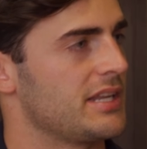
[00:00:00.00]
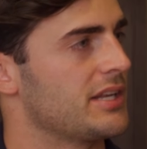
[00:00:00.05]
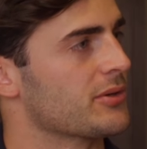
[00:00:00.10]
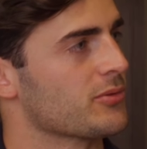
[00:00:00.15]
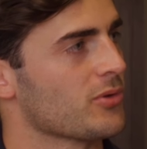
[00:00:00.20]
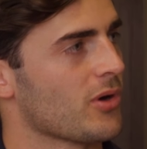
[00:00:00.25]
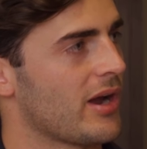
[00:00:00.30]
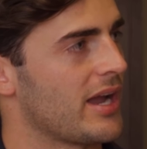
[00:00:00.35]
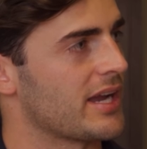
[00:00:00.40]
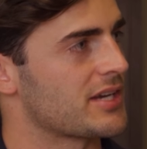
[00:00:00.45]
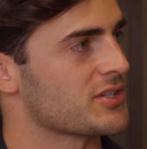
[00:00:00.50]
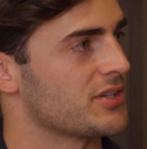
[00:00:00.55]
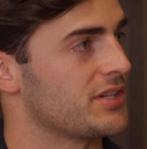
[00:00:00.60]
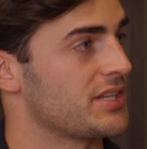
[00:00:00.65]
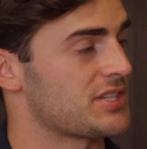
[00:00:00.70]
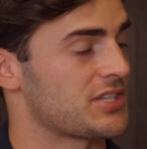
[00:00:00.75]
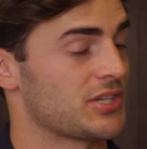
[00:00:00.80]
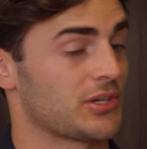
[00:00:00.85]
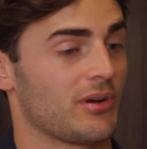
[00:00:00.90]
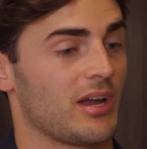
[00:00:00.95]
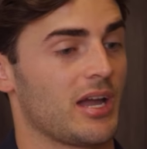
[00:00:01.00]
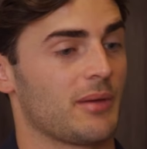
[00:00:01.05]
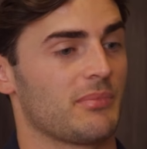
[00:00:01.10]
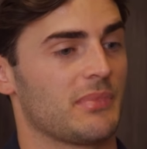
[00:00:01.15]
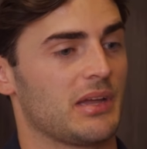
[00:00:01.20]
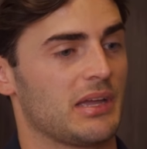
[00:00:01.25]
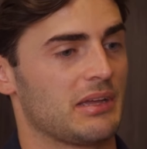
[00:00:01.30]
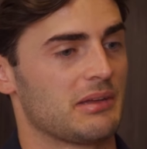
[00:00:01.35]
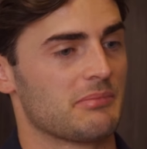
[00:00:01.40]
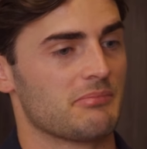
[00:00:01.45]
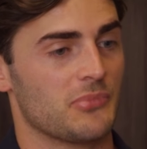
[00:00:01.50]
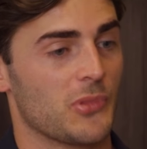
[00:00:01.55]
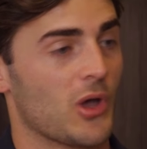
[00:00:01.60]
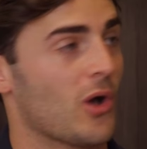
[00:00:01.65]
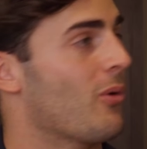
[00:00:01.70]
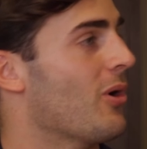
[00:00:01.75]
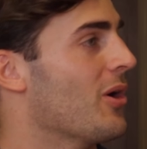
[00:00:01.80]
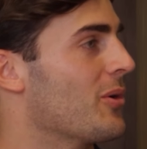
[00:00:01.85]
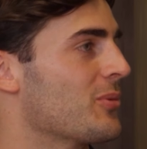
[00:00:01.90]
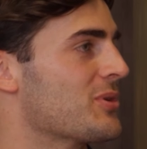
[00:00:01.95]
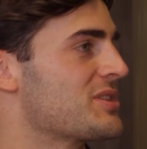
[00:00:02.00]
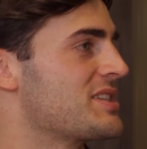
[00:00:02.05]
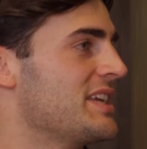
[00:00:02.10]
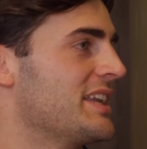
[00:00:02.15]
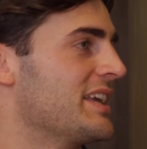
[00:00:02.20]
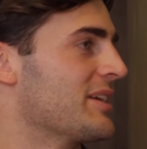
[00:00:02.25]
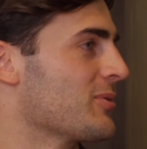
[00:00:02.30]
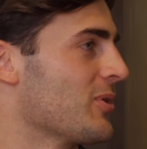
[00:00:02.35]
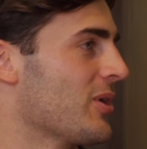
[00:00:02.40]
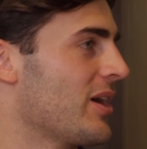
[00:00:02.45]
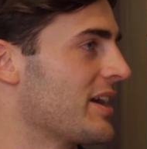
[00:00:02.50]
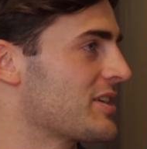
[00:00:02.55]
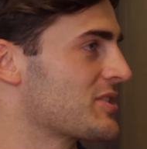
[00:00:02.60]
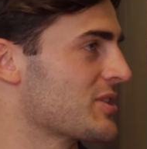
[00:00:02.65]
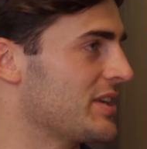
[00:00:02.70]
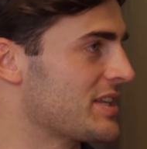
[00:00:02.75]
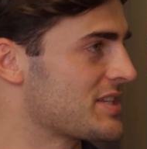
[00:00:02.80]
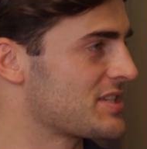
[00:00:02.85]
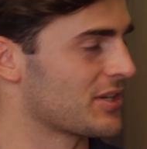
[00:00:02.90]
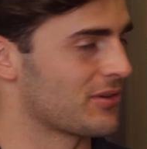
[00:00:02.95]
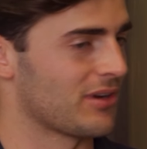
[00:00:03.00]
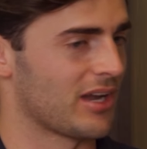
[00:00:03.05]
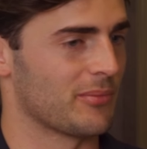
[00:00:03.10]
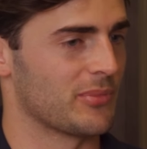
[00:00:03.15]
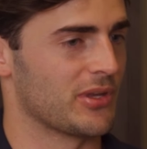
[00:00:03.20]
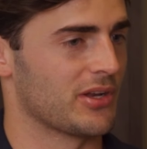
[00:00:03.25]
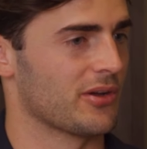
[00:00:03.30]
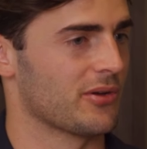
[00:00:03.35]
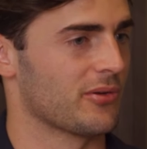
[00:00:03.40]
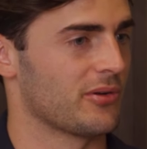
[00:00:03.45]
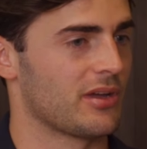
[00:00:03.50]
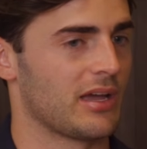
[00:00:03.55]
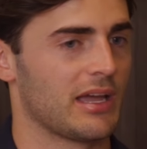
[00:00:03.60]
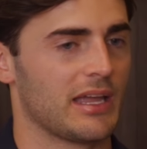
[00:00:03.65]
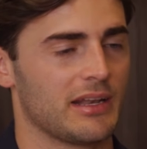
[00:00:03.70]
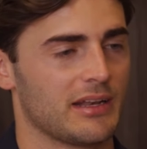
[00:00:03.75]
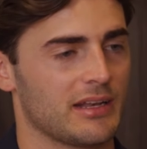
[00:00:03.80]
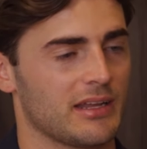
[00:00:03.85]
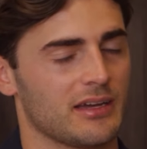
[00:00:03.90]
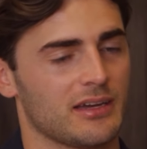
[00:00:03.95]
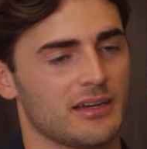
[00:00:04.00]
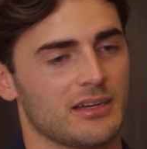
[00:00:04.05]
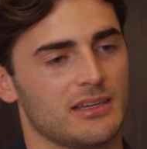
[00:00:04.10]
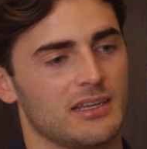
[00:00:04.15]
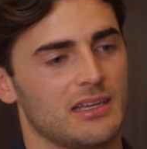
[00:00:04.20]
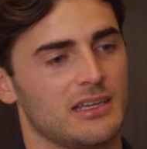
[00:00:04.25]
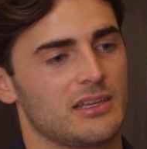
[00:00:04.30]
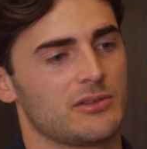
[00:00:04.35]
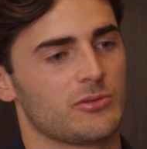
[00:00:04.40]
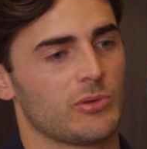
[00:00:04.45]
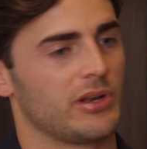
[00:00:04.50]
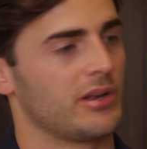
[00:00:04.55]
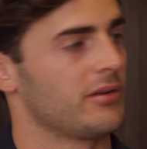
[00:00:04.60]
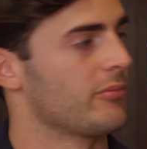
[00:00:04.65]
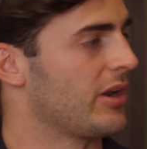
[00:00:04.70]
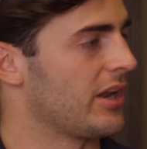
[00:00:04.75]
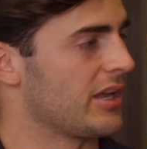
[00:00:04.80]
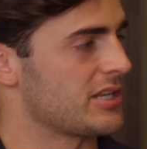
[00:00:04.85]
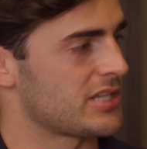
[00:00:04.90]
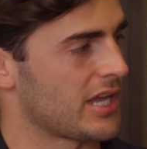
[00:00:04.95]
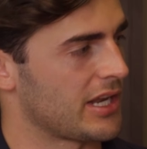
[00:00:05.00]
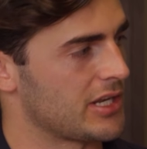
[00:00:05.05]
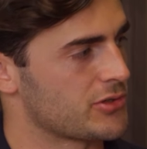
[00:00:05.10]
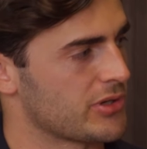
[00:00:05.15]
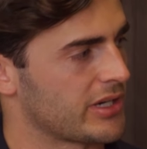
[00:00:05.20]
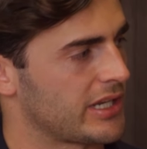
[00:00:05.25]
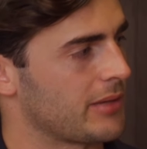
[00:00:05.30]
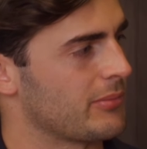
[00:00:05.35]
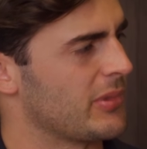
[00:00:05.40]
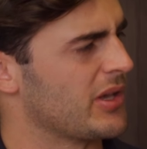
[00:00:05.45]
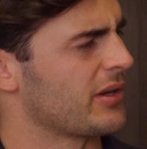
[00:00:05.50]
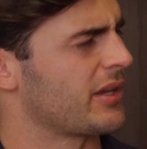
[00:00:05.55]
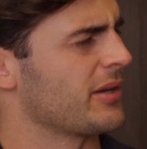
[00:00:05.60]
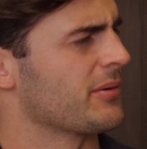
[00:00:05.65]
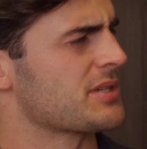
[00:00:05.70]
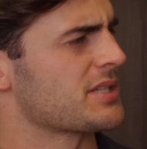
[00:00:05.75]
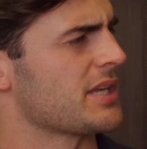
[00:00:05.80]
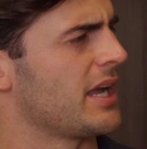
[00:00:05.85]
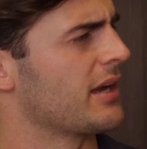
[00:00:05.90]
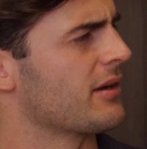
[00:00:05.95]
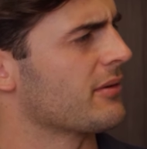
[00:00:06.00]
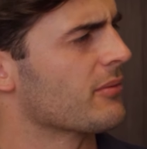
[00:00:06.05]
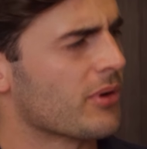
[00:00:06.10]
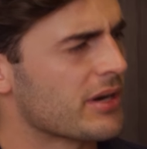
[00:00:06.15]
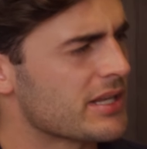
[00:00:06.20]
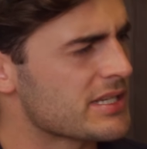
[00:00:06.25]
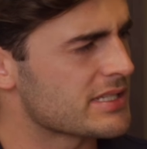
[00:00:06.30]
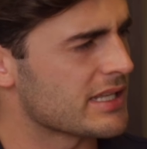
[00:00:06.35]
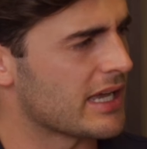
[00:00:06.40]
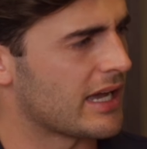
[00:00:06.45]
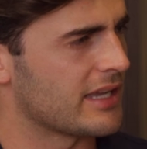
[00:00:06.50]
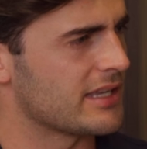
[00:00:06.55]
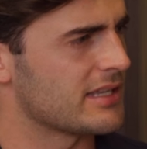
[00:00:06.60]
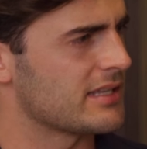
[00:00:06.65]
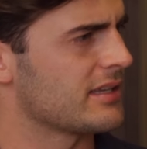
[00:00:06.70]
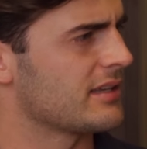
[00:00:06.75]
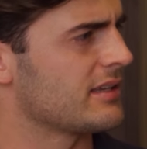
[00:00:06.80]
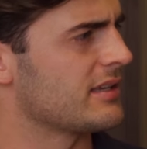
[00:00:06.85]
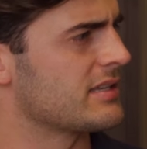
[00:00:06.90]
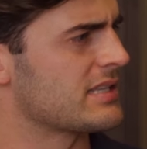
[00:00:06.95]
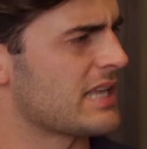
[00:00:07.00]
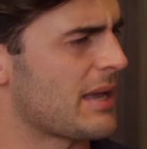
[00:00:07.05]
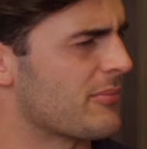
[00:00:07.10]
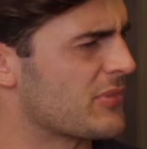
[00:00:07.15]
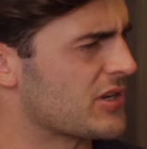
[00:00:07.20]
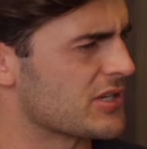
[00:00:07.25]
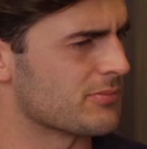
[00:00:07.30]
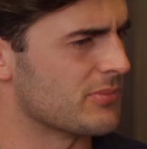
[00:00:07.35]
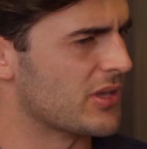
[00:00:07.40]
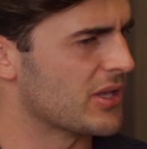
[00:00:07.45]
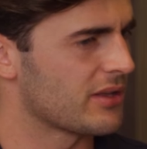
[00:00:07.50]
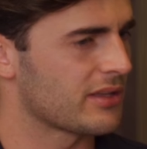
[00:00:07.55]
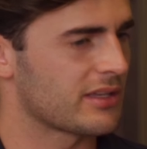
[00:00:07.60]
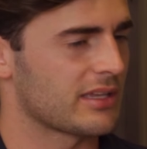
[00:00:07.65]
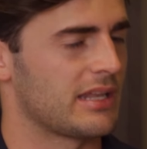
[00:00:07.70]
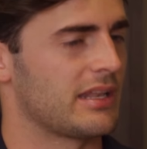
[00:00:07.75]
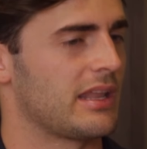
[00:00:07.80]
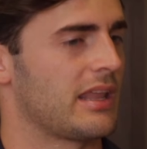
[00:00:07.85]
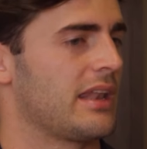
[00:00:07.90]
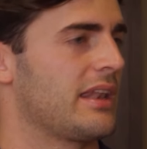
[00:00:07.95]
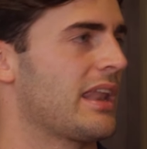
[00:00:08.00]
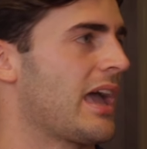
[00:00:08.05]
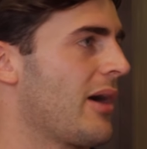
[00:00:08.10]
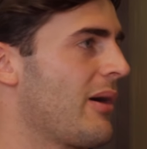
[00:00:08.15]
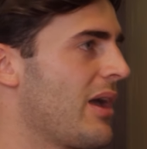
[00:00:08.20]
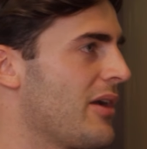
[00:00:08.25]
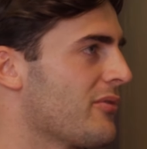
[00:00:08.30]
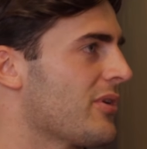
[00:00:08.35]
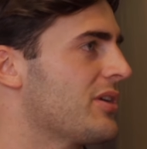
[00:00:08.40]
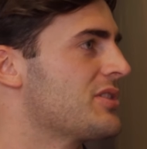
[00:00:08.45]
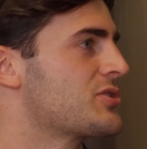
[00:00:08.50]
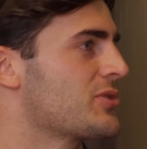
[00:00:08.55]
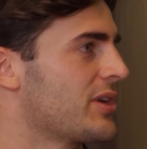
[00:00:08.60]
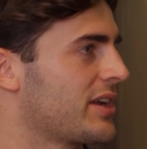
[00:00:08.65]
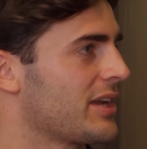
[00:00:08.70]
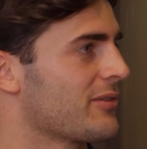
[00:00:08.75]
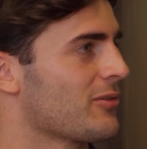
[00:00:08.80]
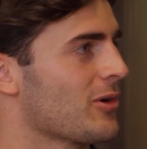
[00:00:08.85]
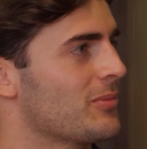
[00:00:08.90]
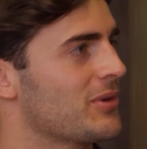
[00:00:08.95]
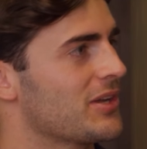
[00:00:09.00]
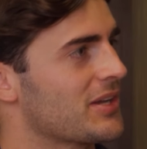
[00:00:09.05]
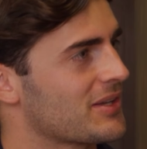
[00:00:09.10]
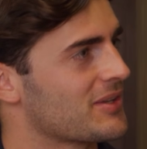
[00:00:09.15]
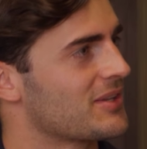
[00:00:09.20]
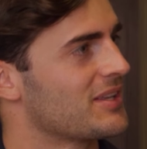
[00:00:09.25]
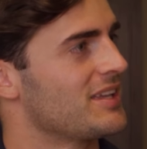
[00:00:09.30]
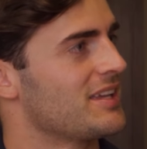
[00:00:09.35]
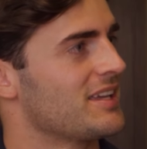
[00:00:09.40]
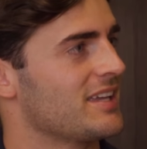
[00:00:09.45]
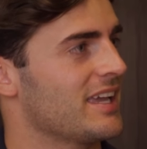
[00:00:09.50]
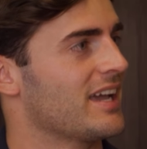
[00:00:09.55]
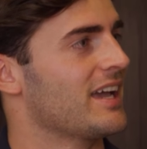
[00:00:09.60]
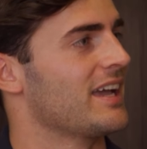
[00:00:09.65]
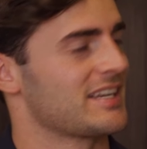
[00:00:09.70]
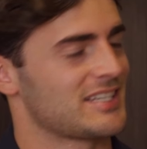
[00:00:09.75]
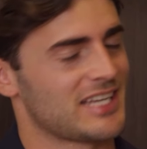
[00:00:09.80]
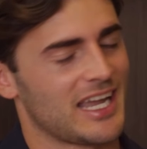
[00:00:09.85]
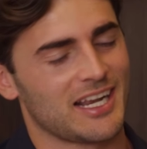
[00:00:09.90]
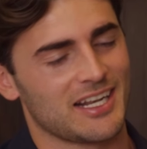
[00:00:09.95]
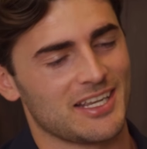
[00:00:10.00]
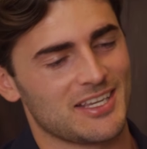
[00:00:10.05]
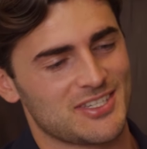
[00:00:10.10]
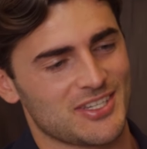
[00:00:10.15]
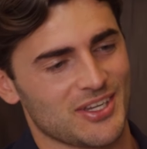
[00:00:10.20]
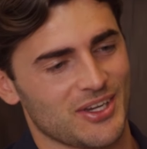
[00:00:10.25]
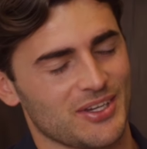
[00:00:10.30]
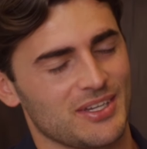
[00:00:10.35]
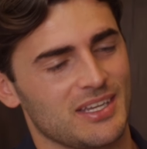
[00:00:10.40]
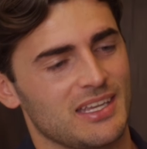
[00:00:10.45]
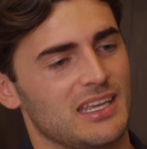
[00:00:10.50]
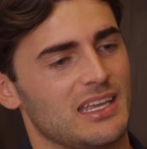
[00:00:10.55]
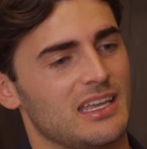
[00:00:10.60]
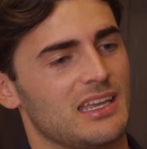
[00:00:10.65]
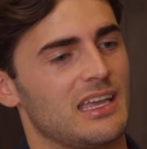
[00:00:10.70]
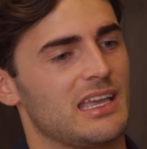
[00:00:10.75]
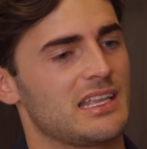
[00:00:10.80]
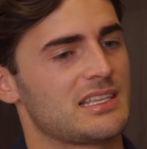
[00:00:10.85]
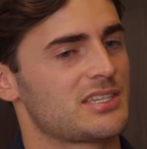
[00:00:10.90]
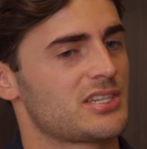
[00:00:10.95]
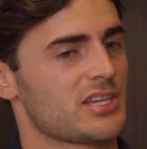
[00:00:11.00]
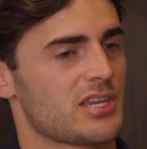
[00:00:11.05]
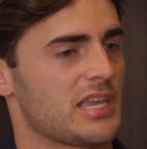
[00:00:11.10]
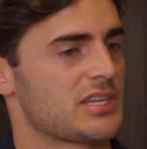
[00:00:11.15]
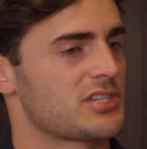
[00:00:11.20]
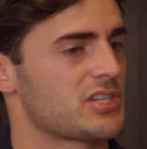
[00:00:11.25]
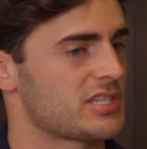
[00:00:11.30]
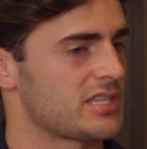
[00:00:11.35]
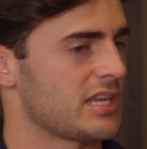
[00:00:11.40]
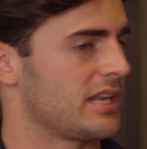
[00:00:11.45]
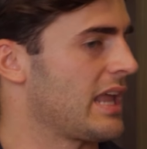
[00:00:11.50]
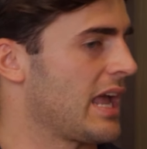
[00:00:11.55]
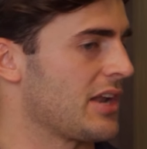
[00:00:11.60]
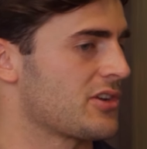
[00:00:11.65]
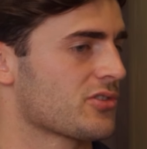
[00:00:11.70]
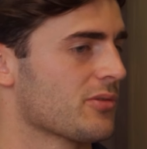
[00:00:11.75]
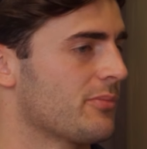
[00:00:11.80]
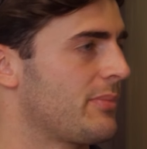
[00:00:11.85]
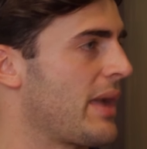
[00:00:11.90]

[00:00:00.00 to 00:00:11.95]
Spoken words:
eating raw eggs on Instagram, no one was eating raw eggs on Instagram, and when I started drinking milk, it was like, what is that? Is that just milk? And now everyone's drinking raw milk. Yeah, exactly. So it's just a natural